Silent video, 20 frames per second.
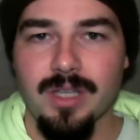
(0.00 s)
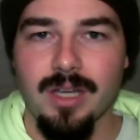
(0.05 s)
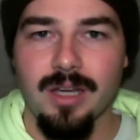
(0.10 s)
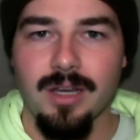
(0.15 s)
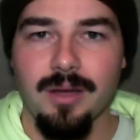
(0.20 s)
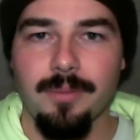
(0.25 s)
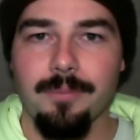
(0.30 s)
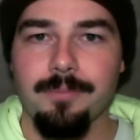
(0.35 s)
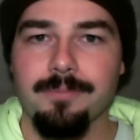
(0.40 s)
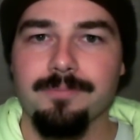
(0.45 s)

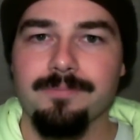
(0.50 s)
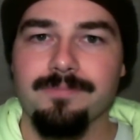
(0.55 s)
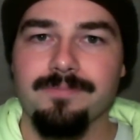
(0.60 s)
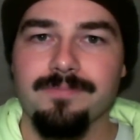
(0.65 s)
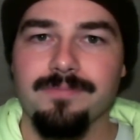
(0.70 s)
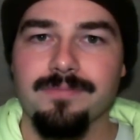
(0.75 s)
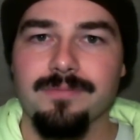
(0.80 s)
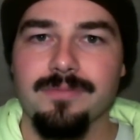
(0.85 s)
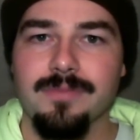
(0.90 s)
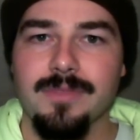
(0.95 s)

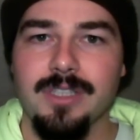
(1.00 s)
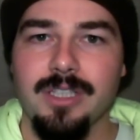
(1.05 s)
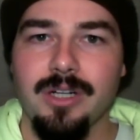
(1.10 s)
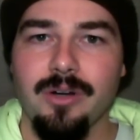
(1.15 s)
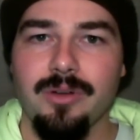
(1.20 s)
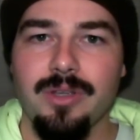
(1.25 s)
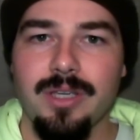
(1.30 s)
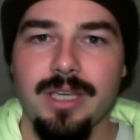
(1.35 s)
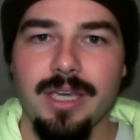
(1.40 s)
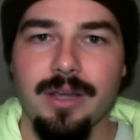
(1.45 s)
you
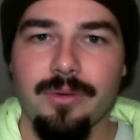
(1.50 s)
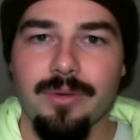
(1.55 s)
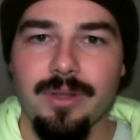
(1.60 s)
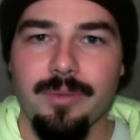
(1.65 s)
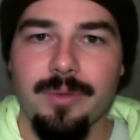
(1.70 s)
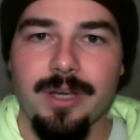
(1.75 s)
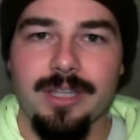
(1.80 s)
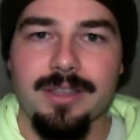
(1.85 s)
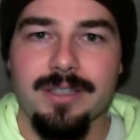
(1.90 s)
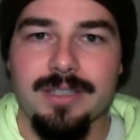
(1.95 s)
know, you can't
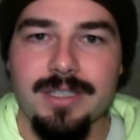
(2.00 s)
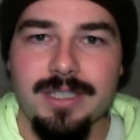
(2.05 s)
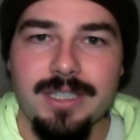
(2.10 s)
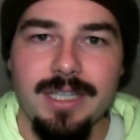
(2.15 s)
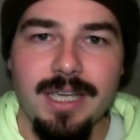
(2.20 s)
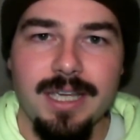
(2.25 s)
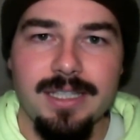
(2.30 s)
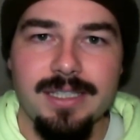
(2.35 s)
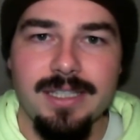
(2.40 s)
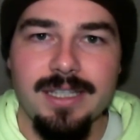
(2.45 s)
really make the
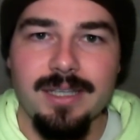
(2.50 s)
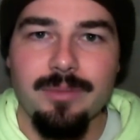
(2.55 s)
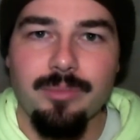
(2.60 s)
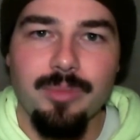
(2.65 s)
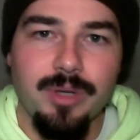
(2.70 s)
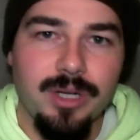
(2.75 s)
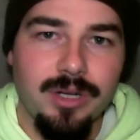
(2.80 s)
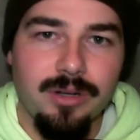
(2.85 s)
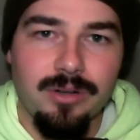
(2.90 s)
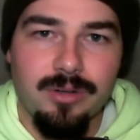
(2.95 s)
CAC
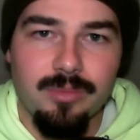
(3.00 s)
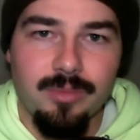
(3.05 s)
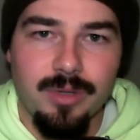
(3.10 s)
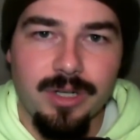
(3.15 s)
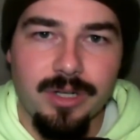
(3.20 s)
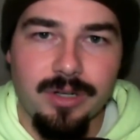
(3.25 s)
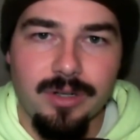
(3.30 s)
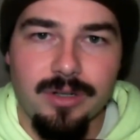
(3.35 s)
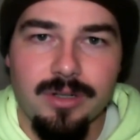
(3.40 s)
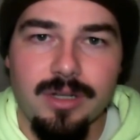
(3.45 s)
bigger and
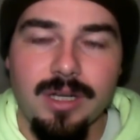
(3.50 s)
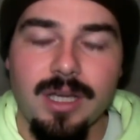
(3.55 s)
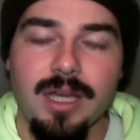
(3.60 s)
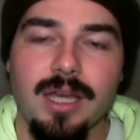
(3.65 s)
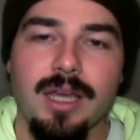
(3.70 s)
bigger.